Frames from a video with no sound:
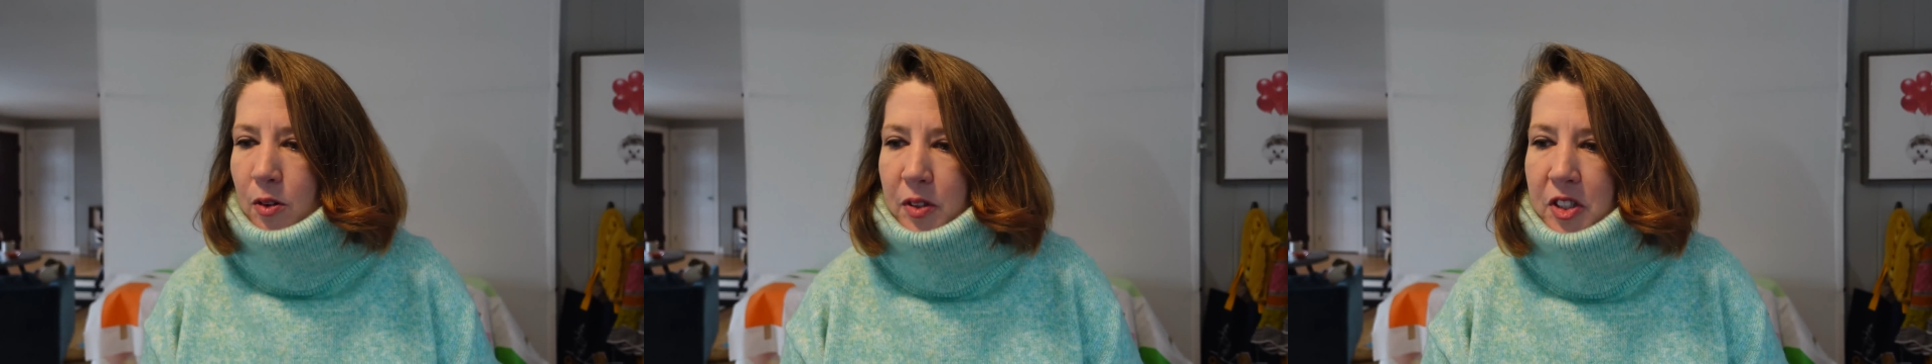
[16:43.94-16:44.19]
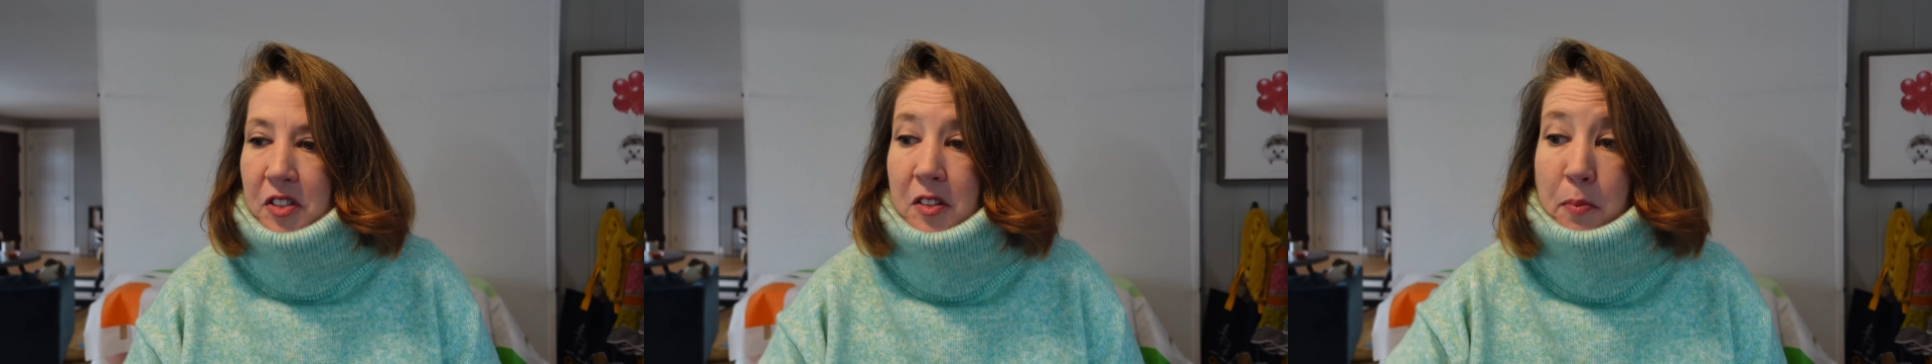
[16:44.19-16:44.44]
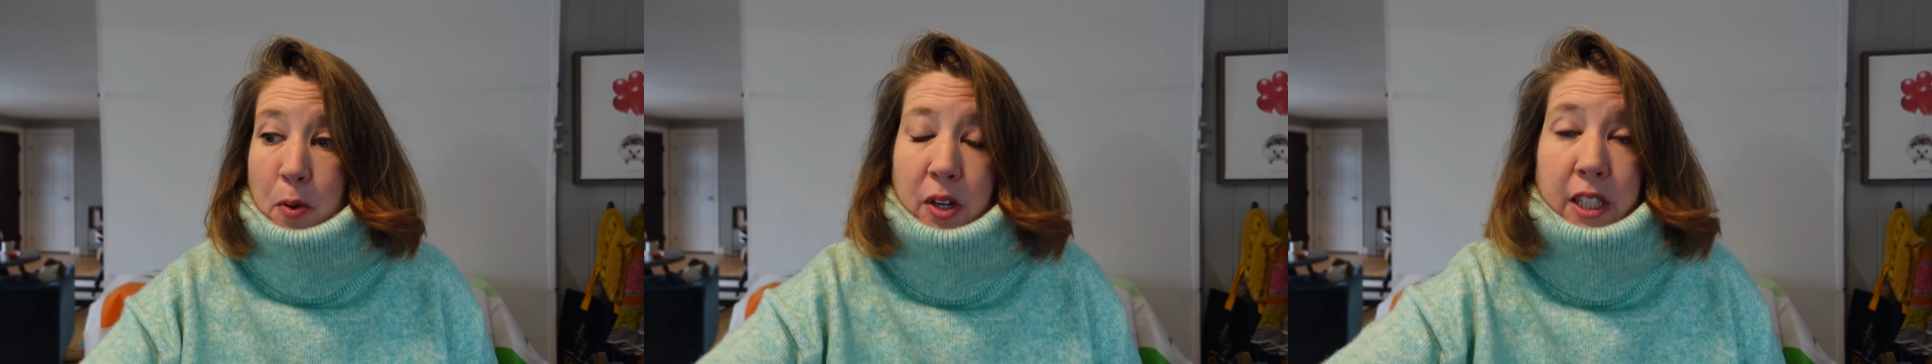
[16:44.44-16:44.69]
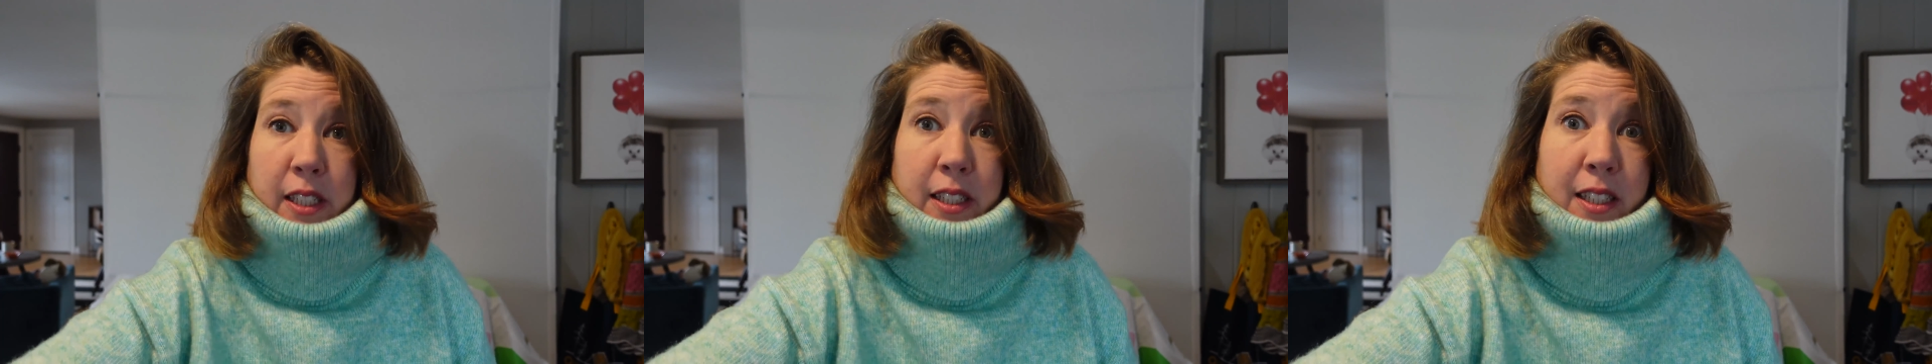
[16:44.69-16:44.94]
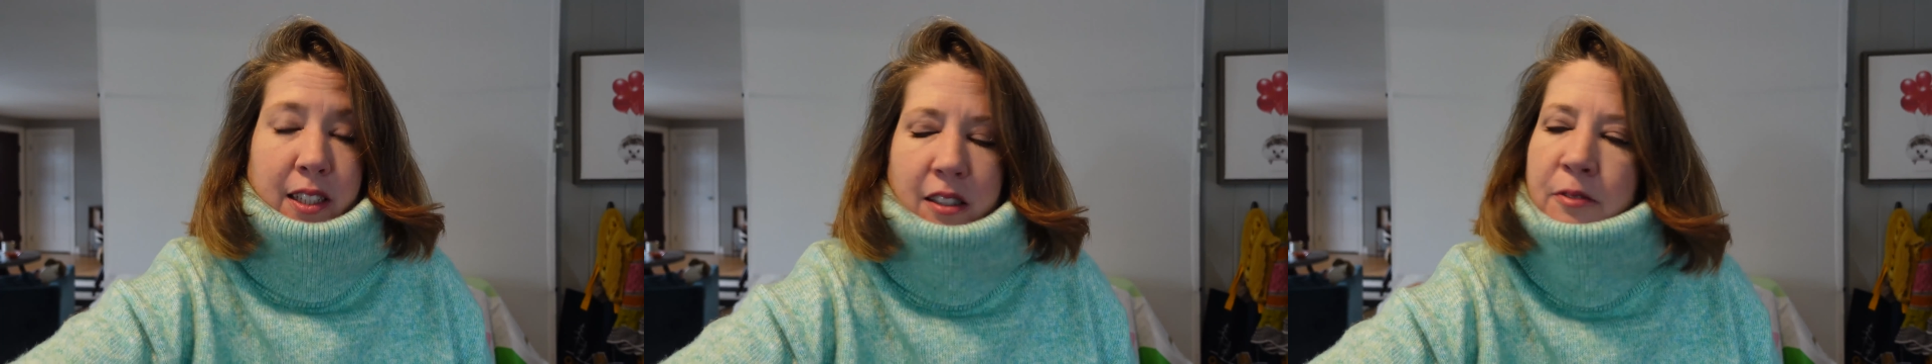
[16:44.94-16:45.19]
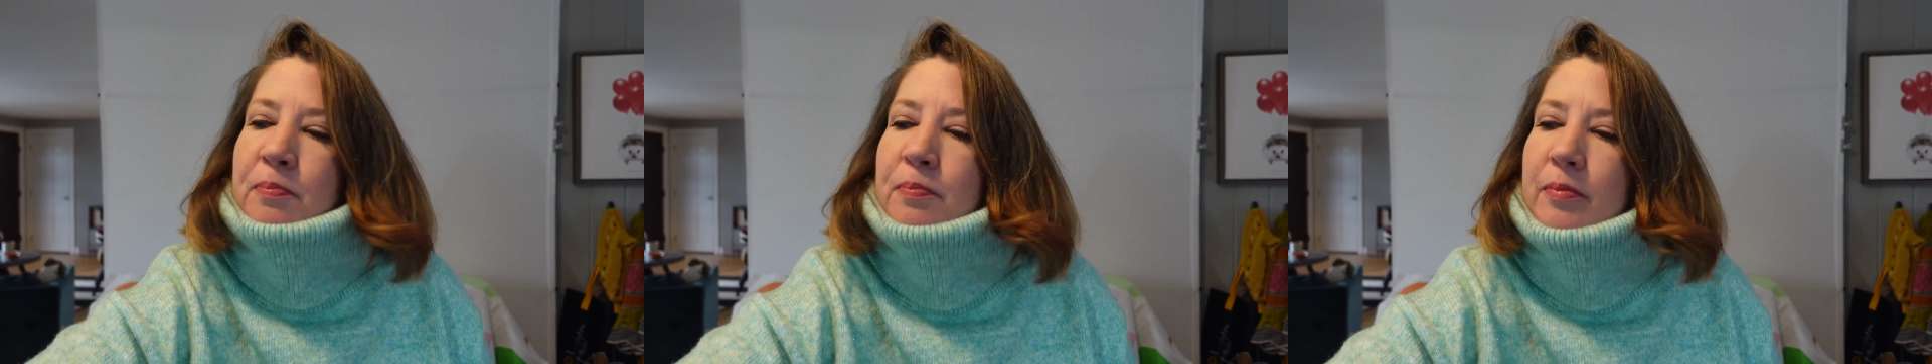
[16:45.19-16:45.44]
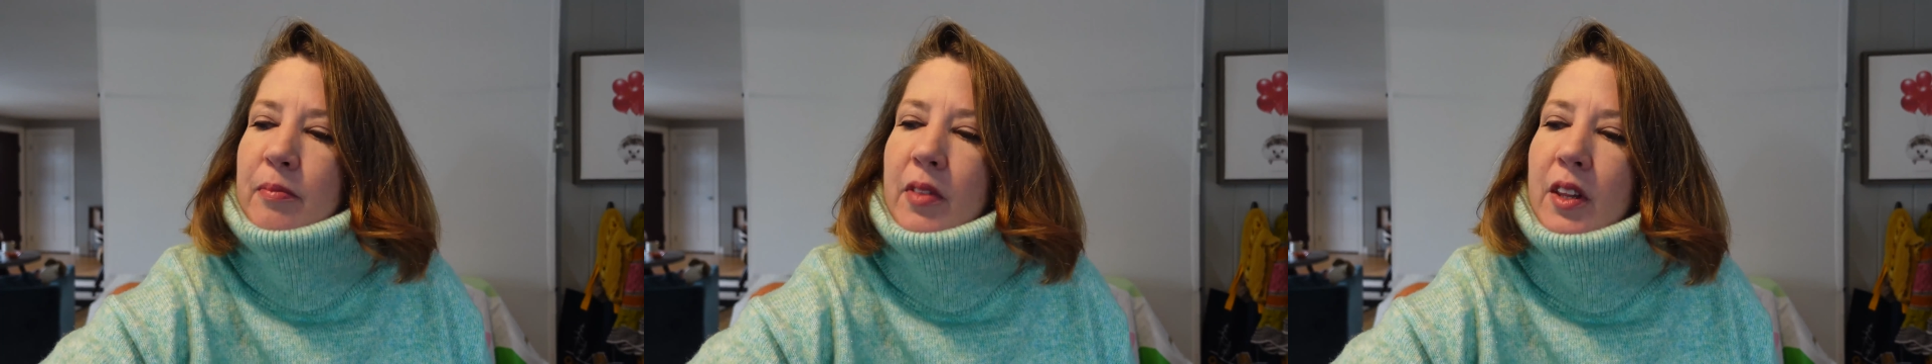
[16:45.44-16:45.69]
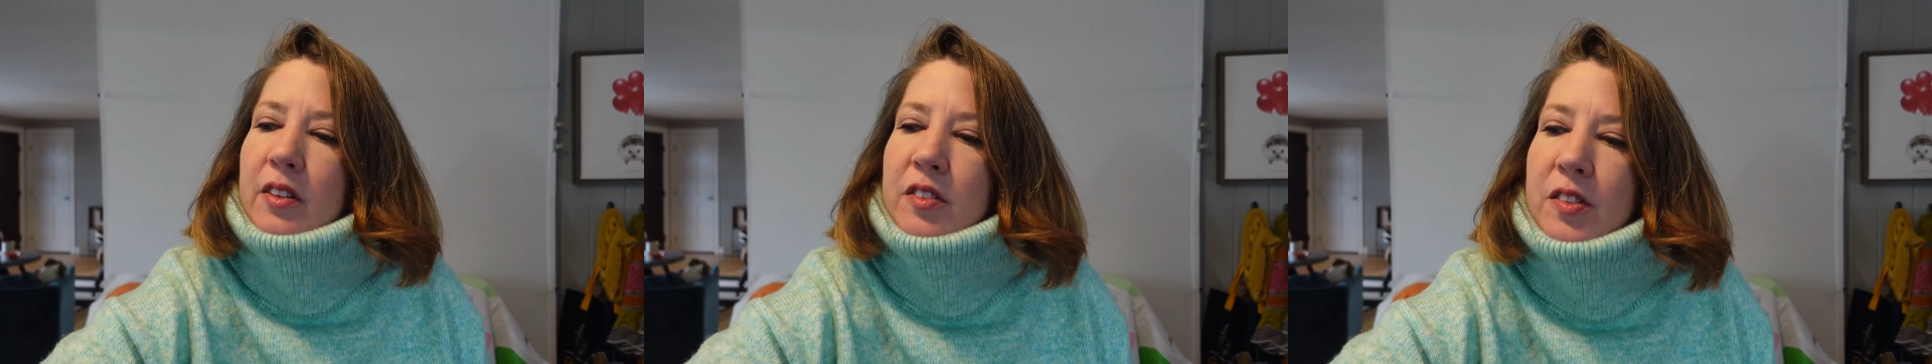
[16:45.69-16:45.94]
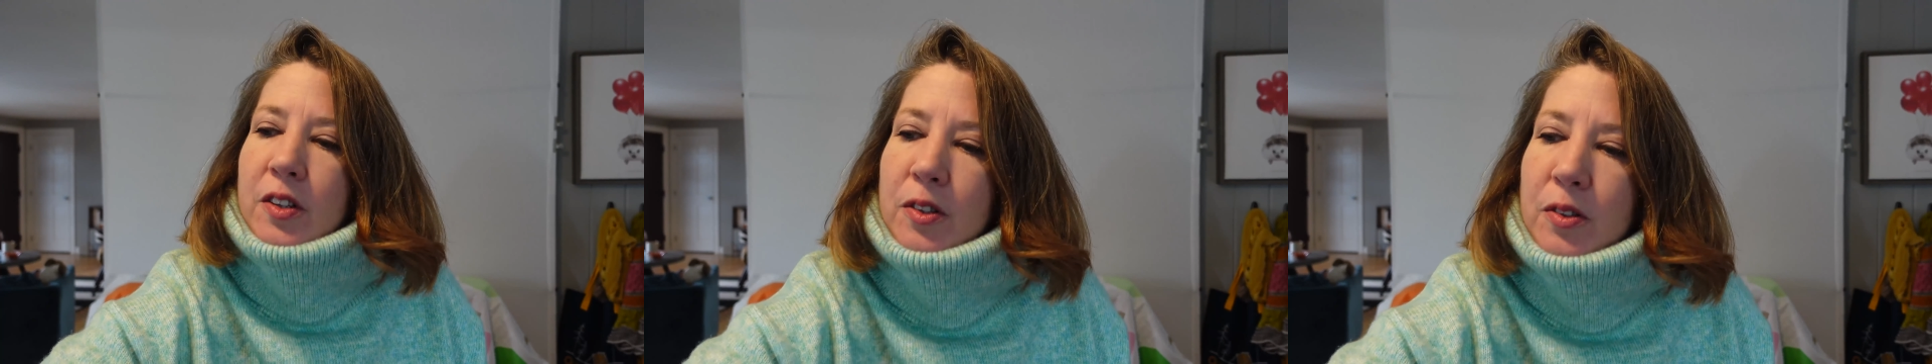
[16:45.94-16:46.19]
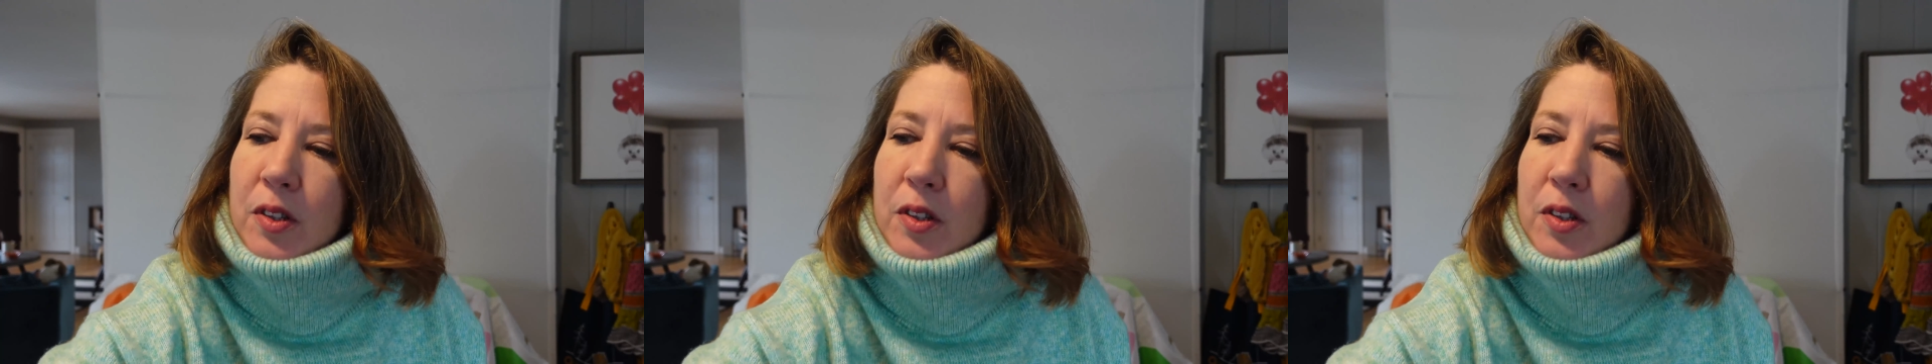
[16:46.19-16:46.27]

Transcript: which is important. So